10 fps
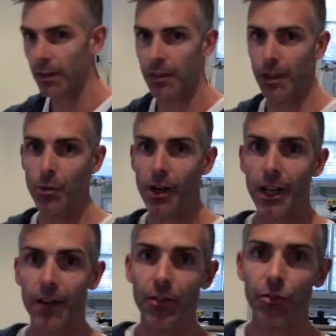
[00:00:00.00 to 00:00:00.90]
that might
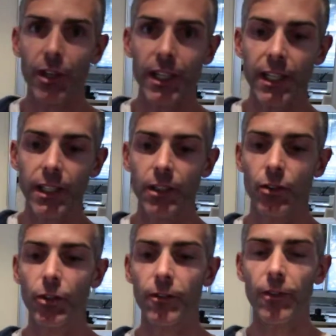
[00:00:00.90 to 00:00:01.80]
have 3
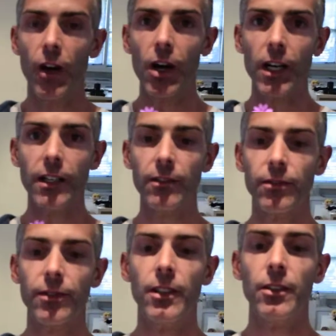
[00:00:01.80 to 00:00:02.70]
or
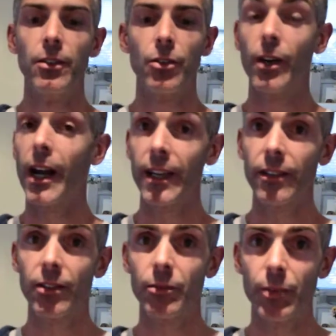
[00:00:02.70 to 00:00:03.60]
5 or 8
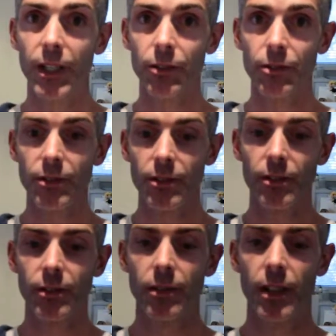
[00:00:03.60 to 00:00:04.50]

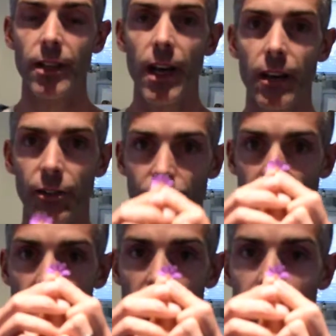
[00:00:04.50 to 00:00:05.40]
petals attached.
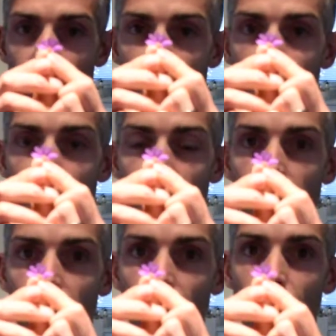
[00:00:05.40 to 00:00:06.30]
Okay, so this one's a
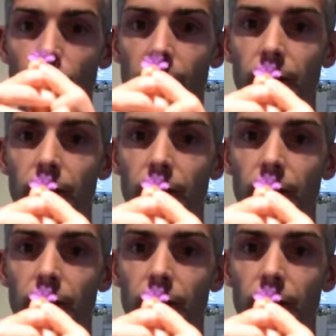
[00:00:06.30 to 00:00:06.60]
really good one.